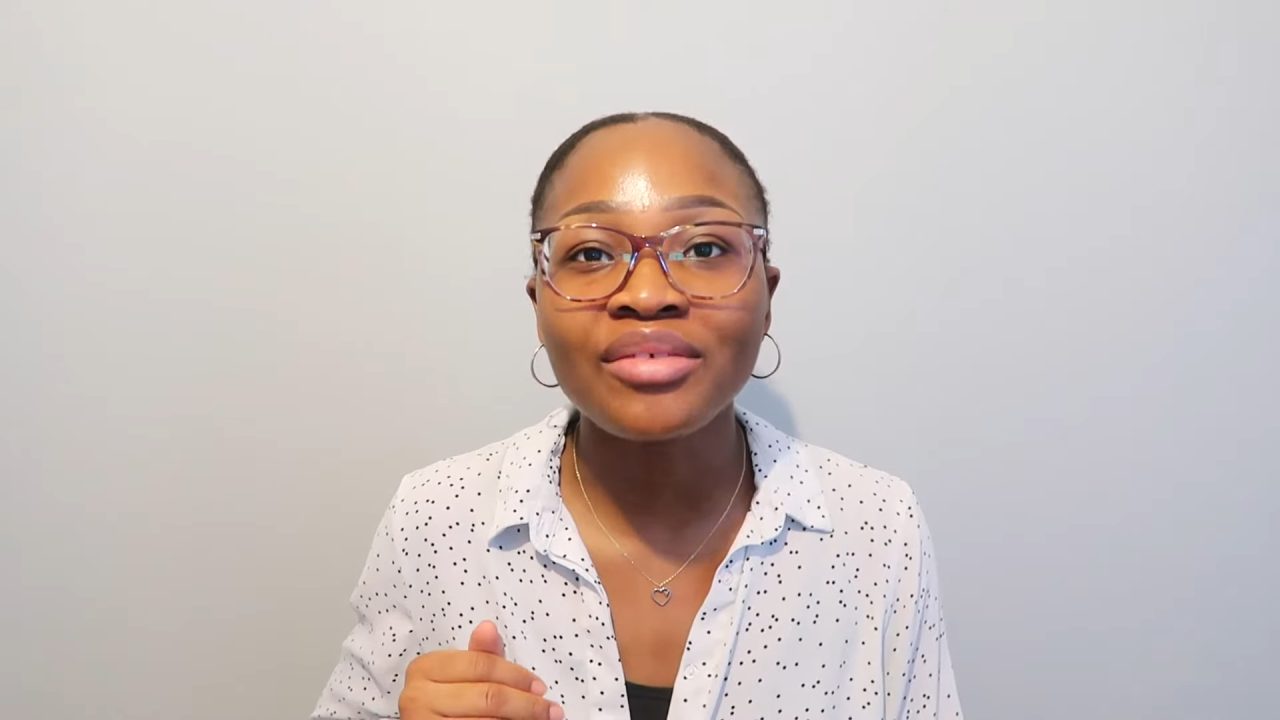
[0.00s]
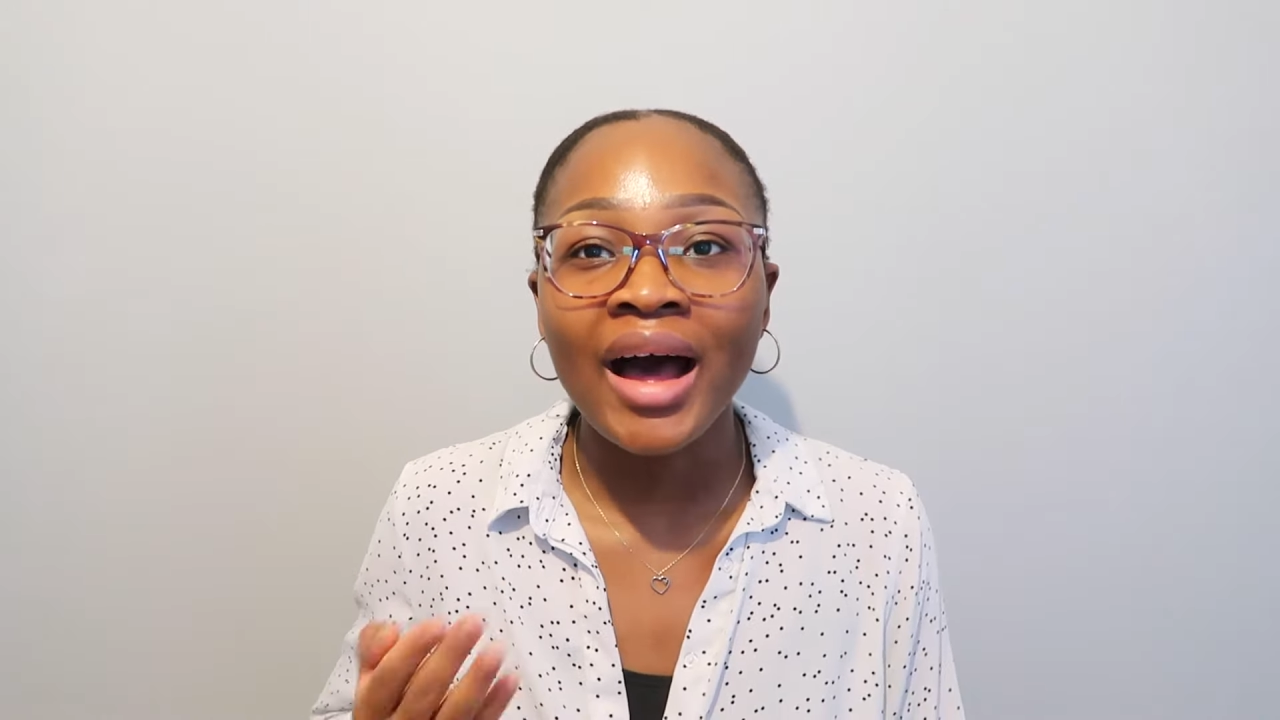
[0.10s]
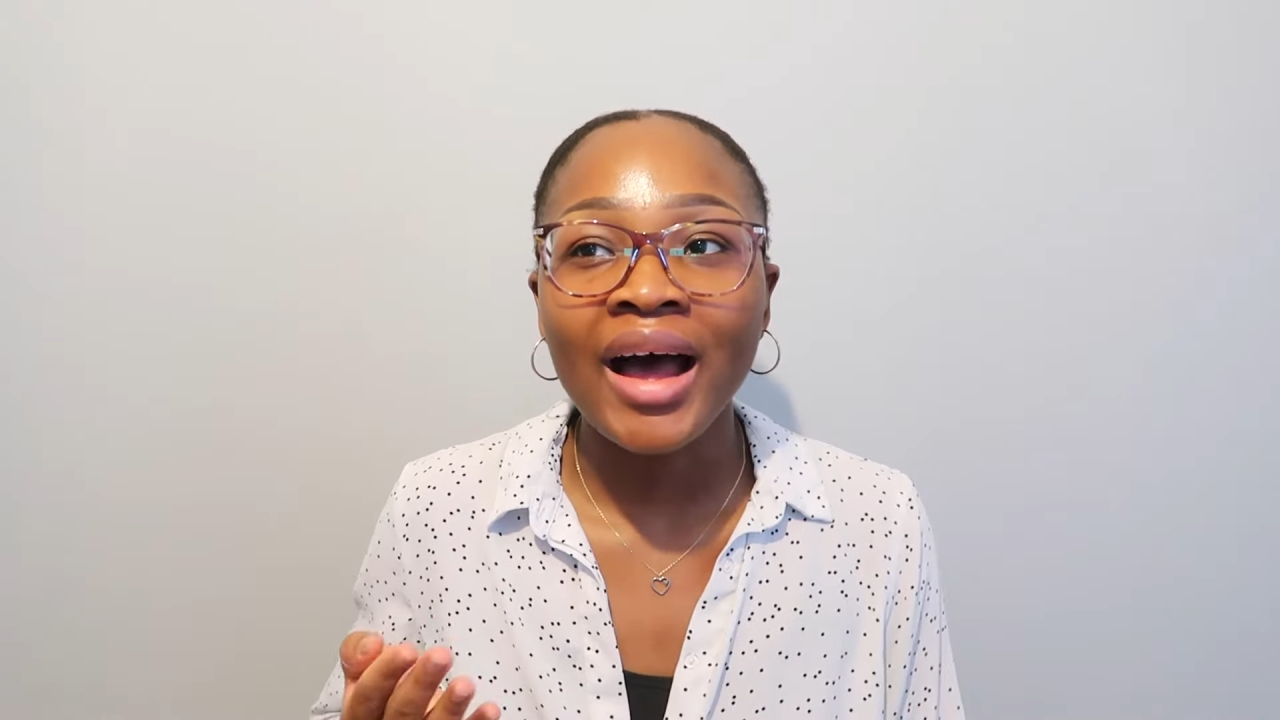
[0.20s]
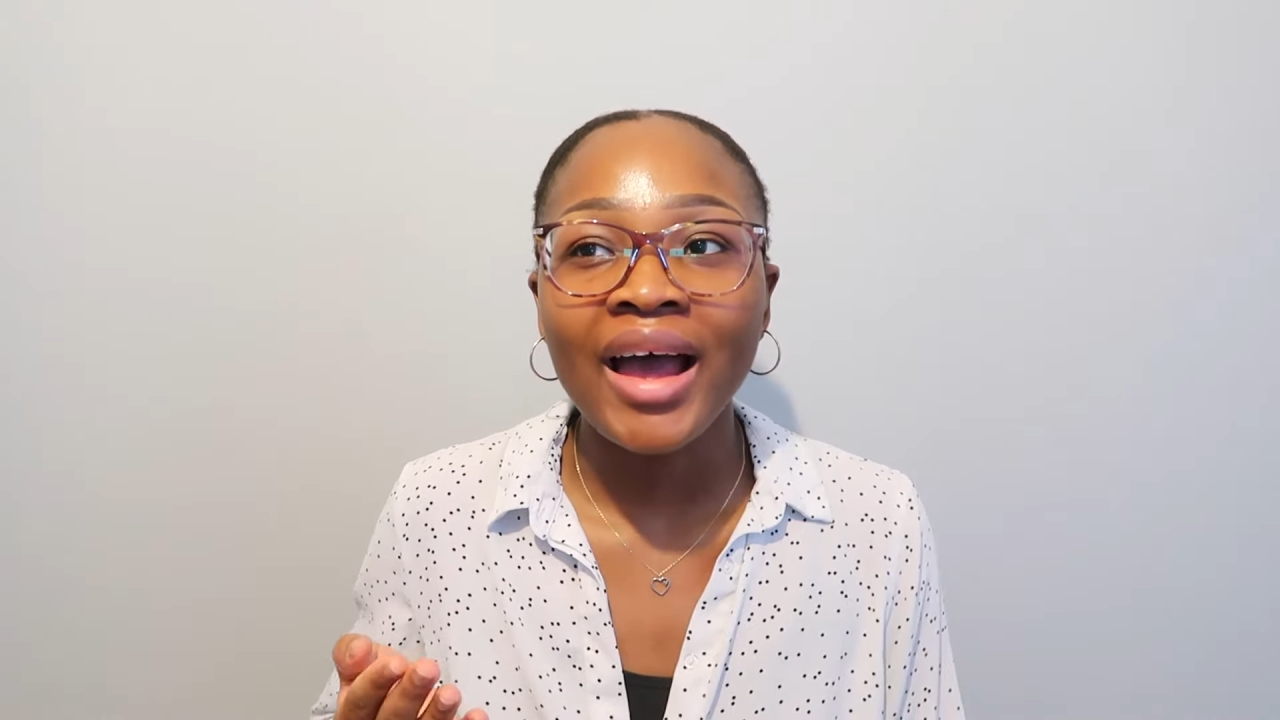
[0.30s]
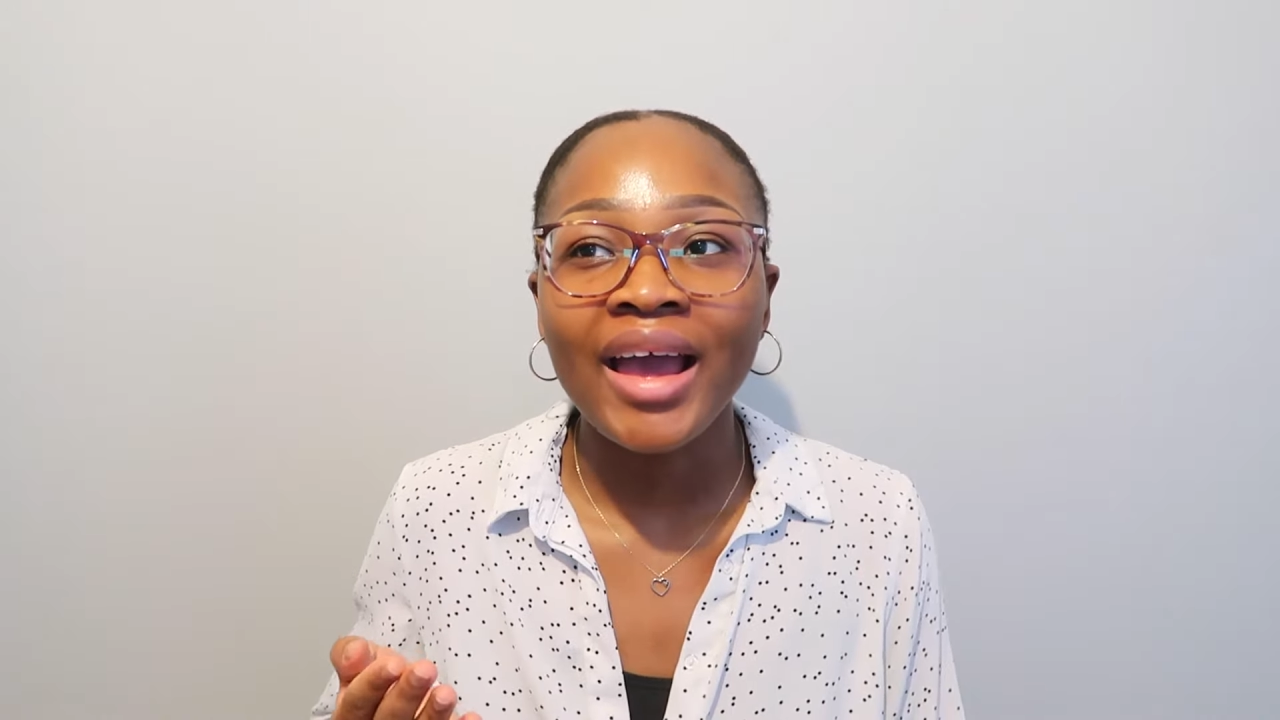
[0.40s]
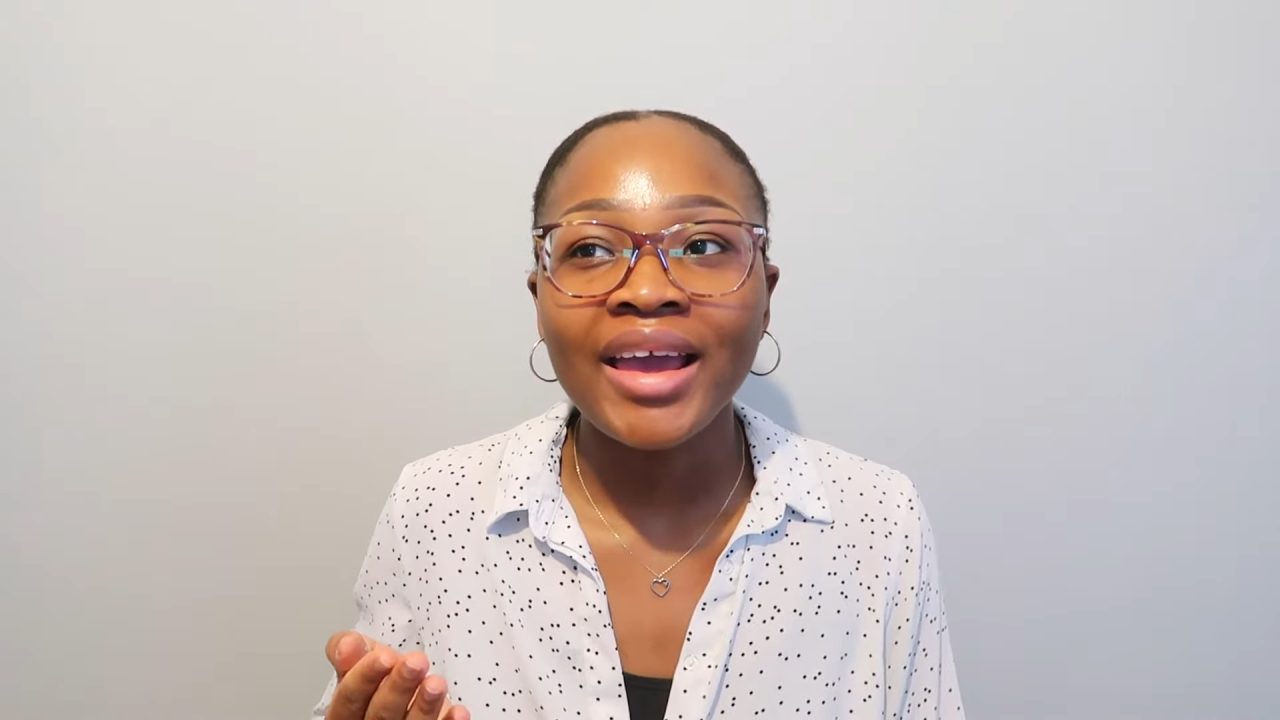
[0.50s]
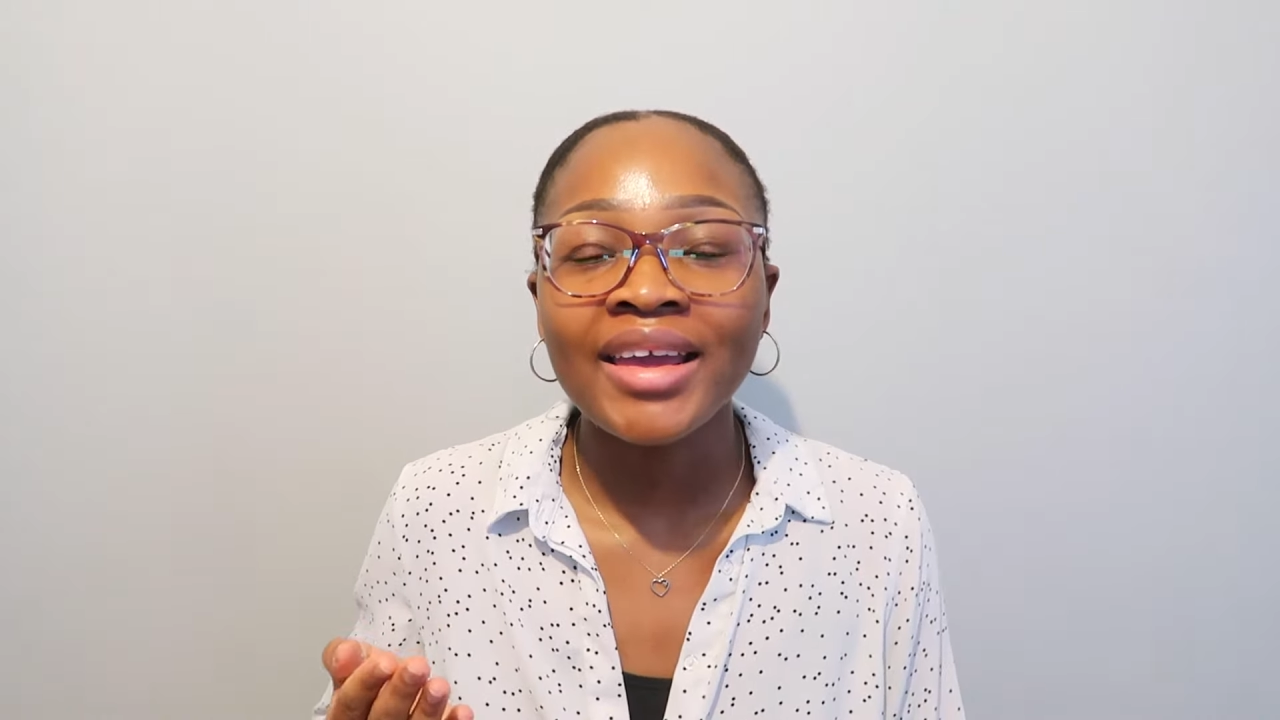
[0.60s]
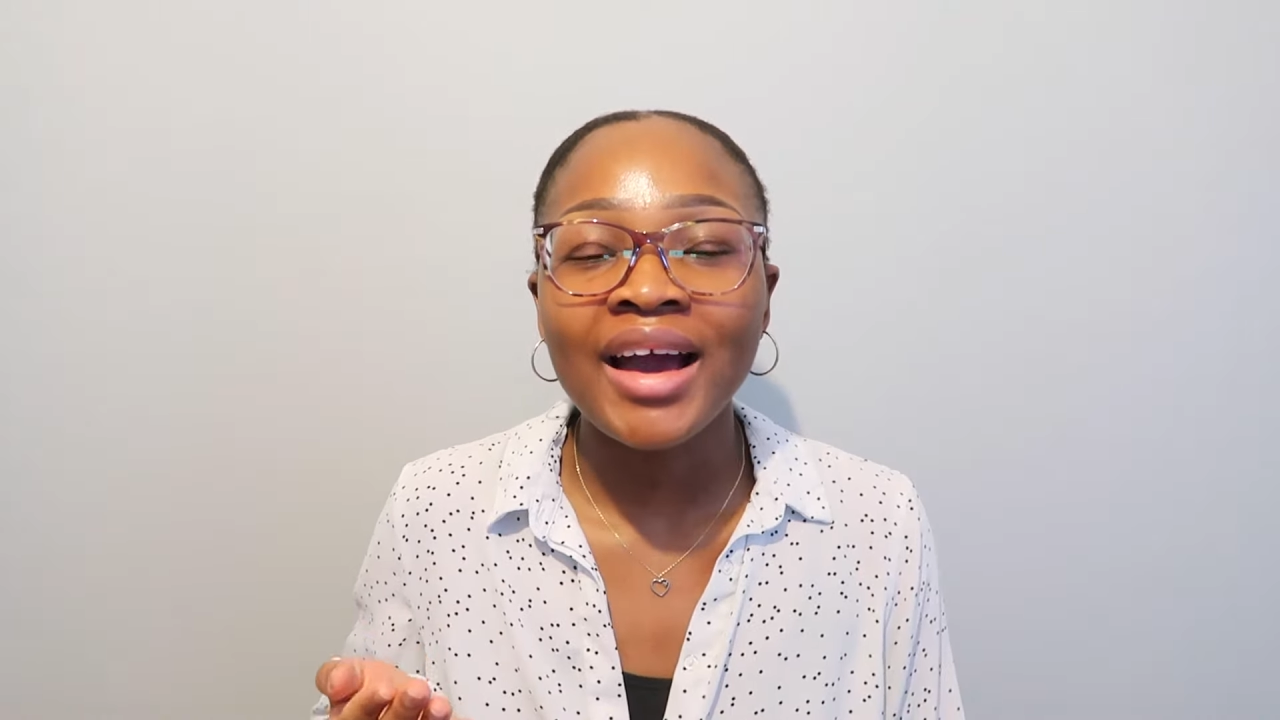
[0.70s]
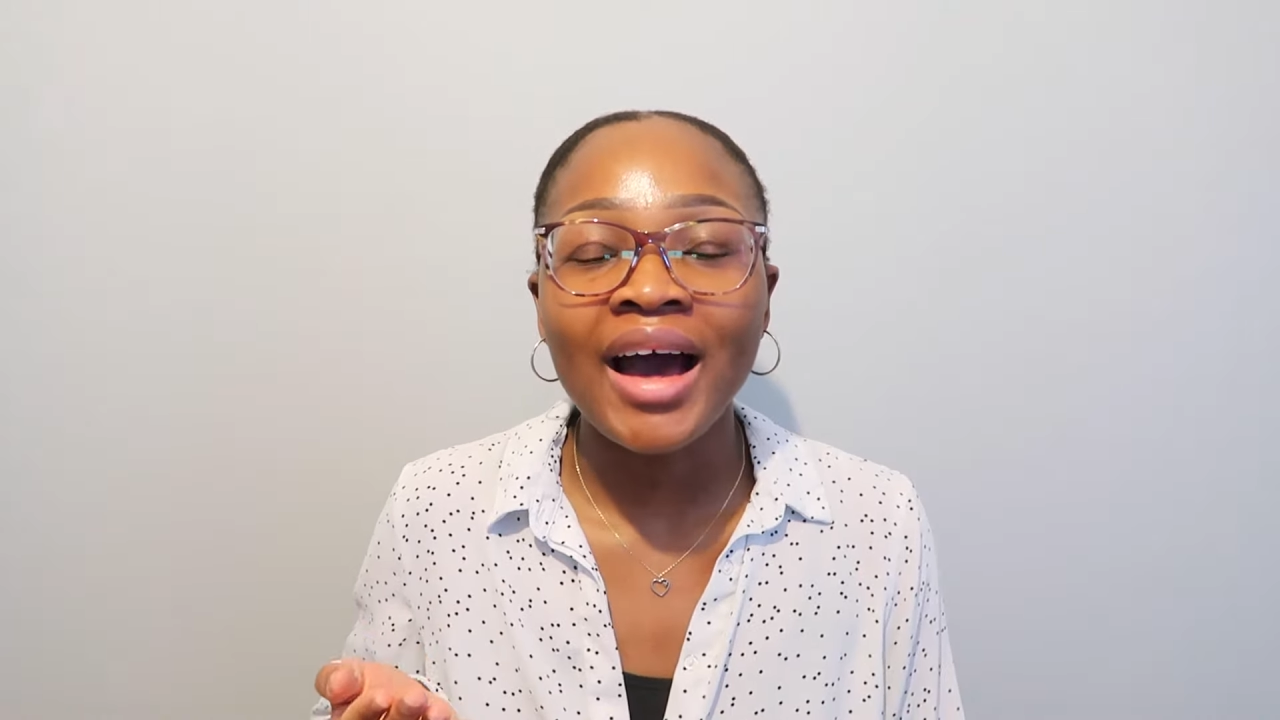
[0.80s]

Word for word: I